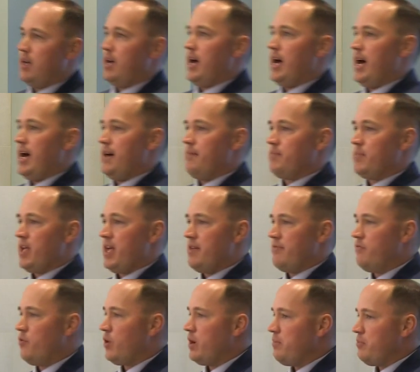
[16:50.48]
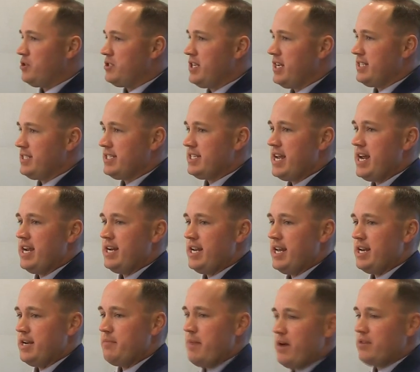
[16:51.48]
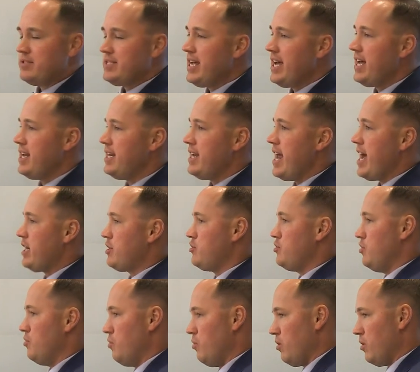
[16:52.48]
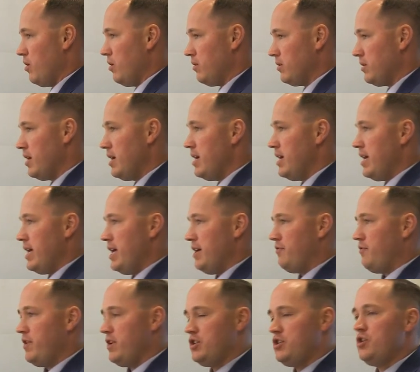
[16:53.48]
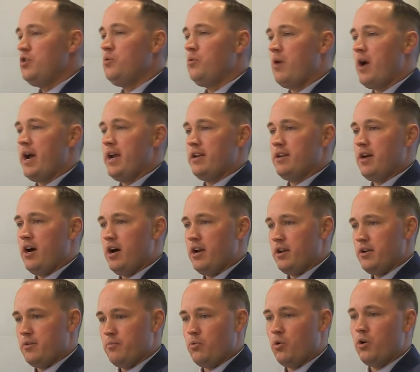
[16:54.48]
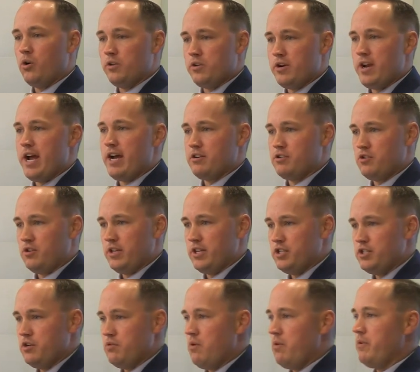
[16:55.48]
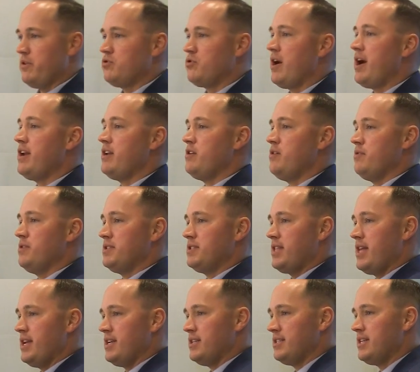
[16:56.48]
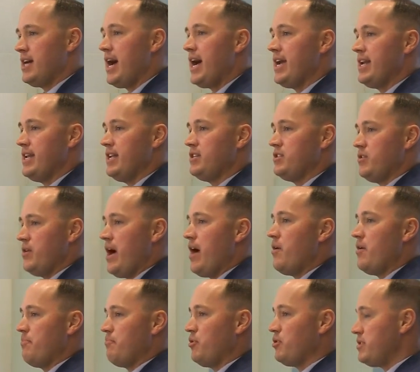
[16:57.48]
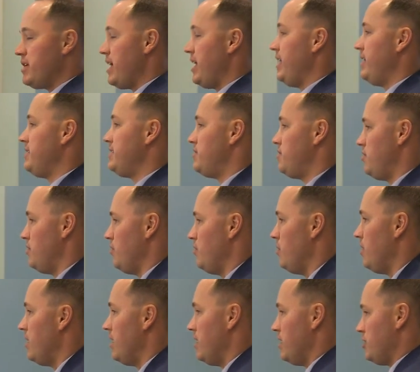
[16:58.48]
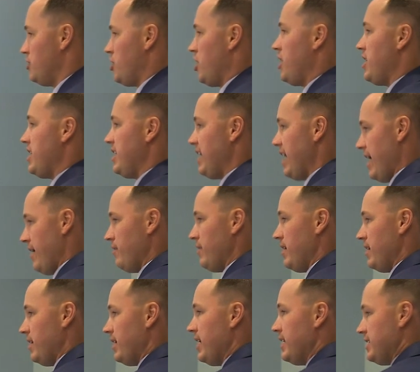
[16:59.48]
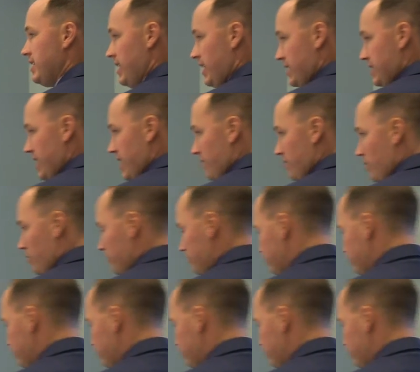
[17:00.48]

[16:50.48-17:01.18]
and 40% state and about 10 national world. If we do write on a world or national issue, what we try to do is then tie it into how it pertains to Shawnee County, as an example.